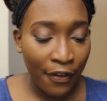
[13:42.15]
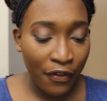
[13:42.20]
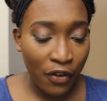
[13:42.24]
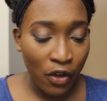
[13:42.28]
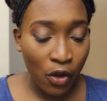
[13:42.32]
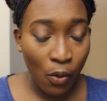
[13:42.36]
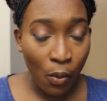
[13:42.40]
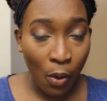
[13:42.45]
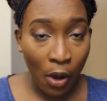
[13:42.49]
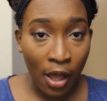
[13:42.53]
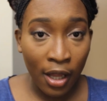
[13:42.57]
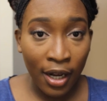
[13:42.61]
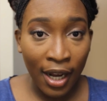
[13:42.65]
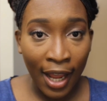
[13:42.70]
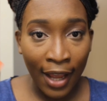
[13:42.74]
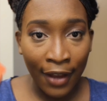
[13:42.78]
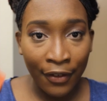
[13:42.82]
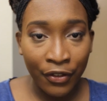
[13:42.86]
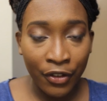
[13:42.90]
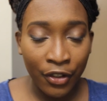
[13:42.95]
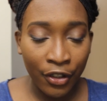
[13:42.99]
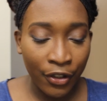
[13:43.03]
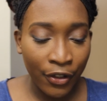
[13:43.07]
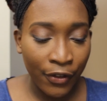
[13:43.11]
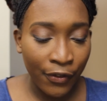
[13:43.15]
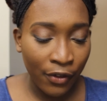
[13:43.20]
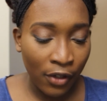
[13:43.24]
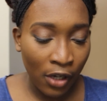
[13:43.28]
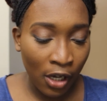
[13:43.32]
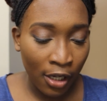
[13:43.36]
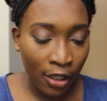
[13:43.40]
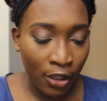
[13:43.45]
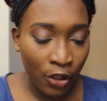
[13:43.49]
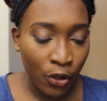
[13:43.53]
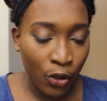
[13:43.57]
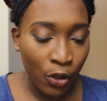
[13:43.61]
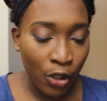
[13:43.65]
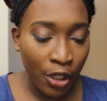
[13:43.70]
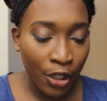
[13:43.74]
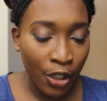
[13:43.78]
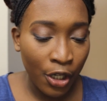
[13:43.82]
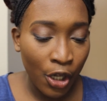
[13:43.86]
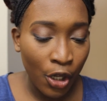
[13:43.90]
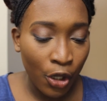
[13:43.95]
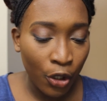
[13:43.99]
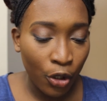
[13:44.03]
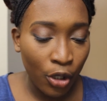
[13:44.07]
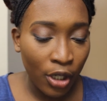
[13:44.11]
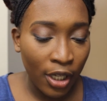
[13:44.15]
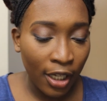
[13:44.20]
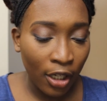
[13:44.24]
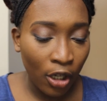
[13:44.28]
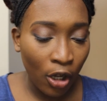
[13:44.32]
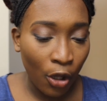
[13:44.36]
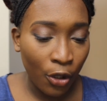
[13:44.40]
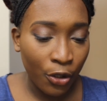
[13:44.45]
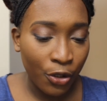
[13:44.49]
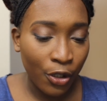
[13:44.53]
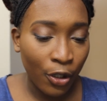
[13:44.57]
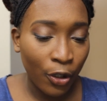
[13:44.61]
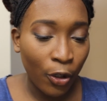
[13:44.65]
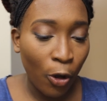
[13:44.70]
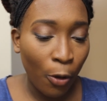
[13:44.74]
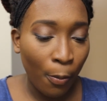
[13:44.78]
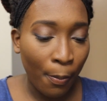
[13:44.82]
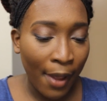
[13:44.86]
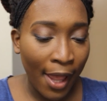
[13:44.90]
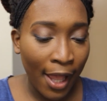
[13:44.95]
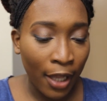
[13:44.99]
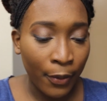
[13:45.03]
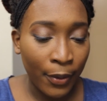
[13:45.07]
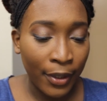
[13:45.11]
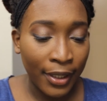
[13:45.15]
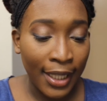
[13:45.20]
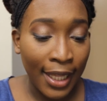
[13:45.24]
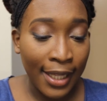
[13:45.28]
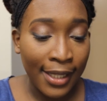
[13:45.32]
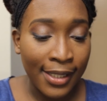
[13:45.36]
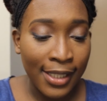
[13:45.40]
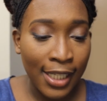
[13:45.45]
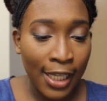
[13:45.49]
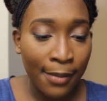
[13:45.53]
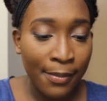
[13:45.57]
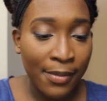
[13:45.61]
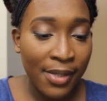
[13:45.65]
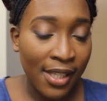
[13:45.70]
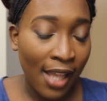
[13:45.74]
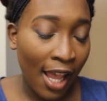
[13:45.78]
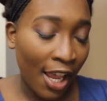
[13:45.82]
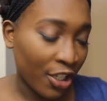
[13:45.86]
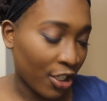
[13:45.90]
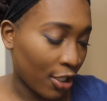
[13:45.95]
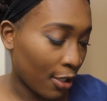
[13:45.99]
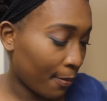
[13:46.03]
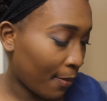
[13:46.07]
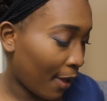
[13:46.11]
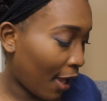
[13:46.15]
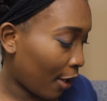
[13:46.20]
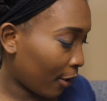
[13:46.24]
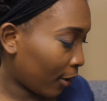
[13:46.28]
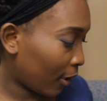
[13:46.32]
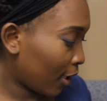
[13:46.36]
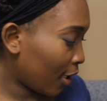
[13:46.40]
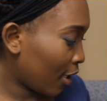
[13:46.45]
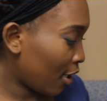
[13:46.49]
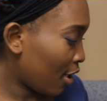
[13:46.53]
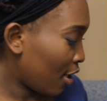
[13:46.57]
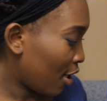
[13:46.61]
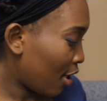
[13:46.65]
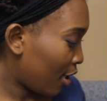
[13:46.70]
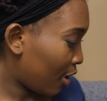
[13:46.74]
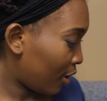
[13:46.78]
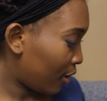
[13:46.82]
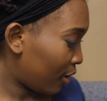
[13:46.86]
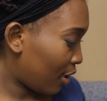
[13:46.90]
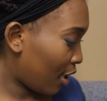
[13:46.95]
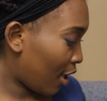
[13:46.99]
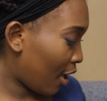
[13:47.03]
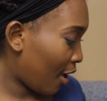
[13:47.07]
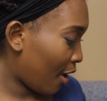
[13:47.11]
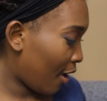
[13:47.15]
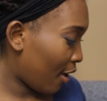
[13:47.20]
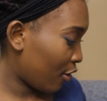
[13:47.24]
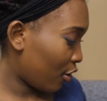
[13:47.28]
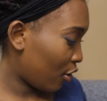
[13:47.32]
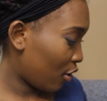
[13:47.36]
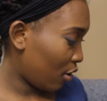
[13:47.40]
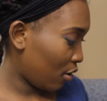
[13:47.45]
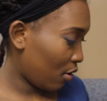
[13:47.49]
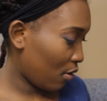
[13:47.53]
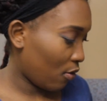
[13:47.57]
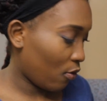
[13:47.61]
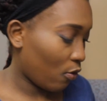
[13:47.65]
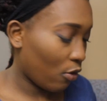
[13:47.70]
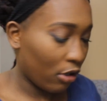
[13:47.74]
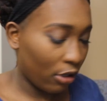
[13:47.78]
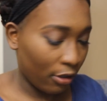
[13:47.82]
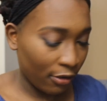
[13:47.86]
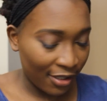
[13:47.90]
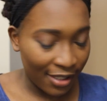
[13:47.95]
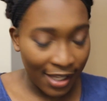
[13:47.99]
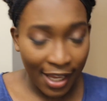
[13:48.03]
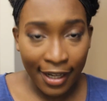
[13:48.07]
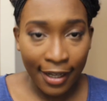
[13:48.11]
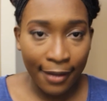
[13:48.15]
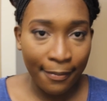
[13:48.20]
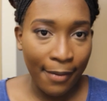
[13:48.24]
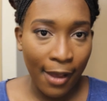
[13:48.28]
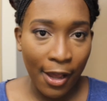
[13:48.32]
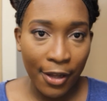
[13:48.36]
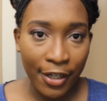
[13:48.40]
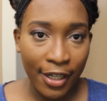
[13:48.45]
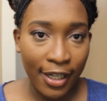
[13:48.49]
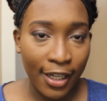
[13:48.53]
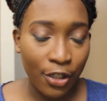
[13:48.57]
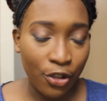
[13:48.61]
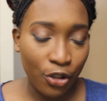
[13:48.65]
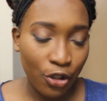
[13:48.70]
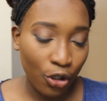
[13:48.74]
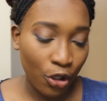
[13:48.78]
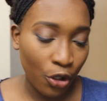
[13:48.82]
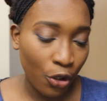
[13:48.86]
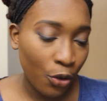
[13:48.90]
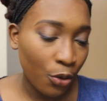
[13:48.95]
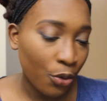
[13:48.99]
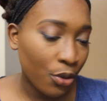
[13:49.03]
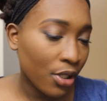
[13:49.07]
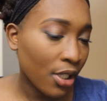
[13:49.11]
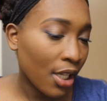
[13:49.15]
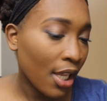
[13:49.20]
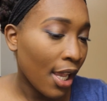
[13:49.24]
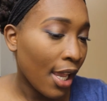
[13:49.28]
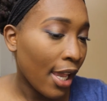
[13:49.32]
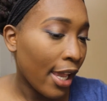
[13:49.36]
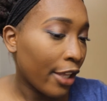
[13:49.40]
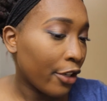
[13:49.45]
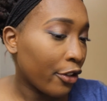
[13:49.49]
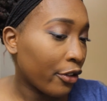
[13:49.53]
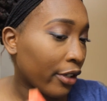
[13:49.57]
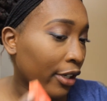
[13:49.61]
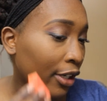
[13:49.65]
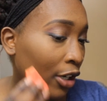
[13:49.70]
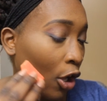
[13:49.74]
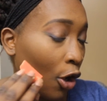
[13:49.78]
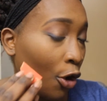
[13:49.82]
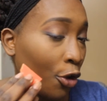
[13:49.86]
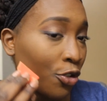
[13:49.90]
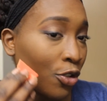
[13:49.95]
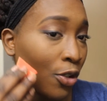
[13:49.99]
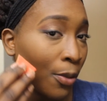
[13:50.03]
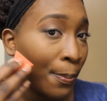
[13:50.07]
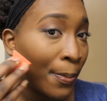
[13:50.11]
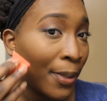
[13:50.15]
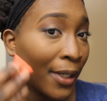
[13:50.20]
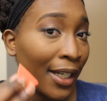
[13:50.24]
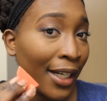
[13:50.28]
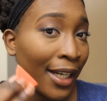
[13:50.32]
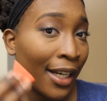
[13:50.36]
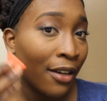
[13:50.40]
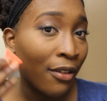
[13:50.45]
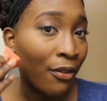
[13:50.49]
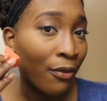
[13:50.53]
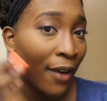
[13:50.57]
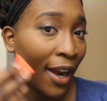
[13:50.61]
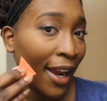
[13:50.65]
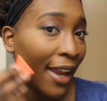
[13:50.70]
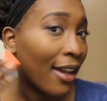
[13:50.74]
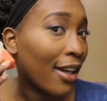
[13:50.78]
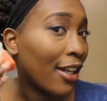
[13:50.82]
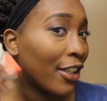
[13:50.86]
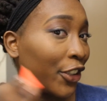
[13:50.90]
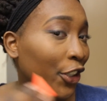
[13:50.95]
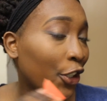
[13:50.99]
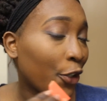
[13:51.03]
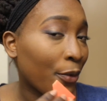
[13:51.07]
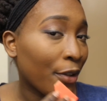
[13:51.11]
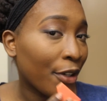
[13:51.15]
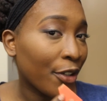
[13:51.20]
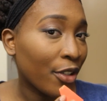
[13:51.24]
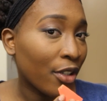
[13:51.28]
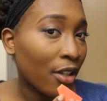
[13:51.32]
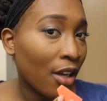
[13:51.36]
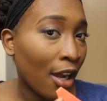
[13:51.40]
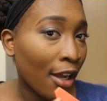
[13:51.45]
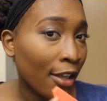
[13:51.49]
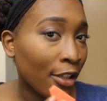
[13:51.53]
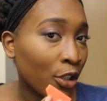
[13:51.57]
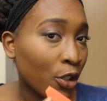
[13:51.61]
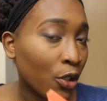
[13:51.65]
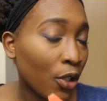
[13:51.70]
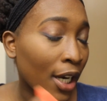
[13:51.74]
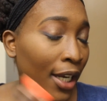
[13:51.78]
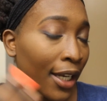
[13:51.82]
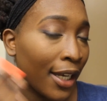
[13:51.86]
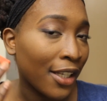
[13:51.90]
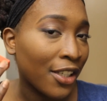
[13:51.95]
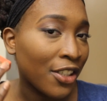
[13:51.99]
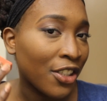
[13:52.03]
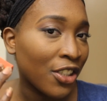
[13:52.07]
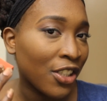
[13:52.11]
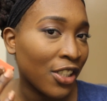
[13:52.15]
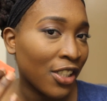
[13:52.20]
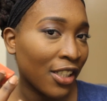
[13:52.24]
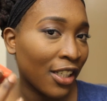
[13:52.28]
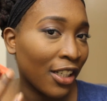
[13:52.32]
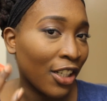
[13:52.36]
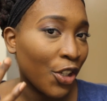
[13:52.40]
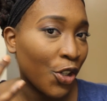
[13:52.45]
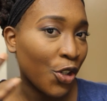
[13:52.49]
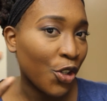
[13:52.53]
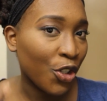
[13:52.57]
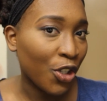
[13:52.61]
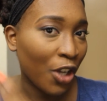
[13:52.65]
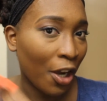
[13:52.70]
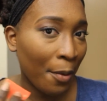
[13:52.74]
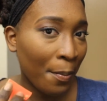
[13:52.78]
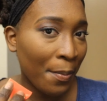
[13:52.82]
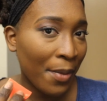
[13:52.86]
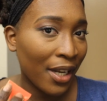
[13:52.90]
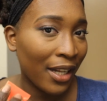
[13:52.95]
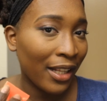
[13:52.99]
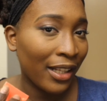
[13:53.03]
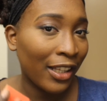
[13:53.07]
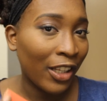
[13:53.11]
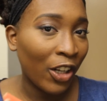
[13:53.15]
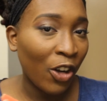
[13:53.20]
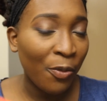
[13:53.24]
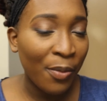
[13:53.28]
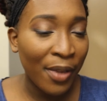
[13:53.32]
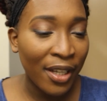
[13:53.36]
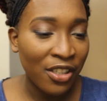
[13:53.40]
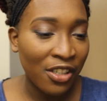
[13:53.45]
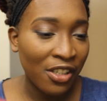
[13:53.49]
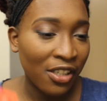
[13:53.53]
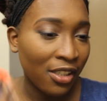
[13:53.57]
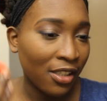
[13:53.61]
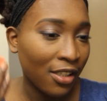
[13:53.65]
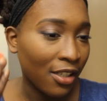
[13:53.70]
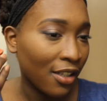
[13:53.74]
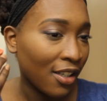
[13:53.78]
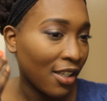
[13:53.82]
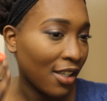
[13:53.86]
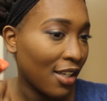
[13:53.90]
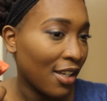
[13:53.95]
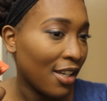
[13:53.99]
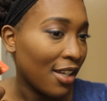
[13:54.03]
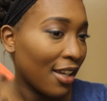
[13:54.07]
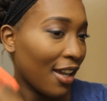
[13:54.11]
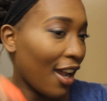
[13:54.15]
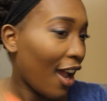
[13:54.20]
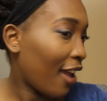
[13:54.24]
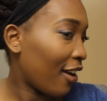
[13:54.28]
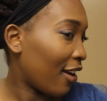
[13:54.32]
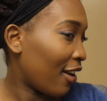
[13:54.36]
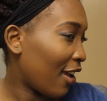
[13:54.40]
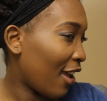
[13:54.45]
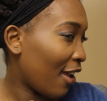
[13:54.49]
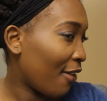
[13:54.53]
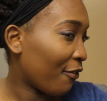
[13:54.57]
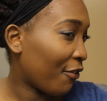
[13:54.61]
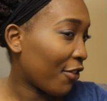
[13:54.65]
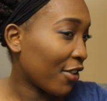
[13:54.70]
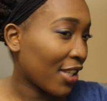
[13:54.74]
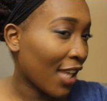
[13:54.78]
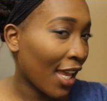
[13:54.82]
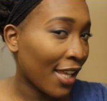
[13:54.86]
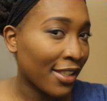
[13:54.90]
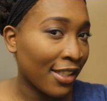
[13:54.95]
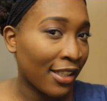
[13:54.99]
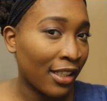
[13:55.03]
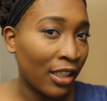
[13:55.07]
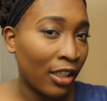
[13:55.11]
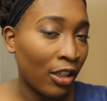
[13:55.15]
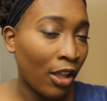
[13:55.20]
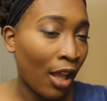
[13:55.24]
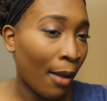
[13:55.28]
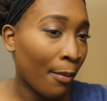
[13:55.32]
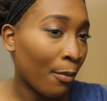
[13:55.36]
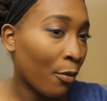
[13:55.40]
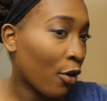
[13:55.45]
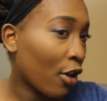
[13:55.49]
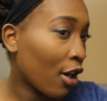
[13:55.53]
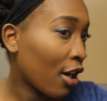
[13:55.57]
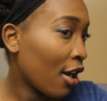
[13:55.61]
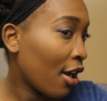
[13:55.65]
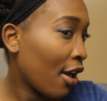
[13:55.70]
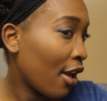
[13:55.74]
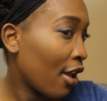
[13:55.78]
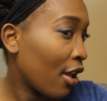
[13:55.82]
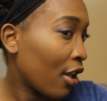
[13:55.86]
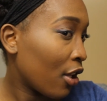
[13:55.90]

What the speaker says: If you want, after you've contoured, you can also go back with that same Sasha powder or setting powder that you used, and you can also put it right under where you contour, and this is just gonna sharpen it a little bit just to kind of emphasize it a lot more.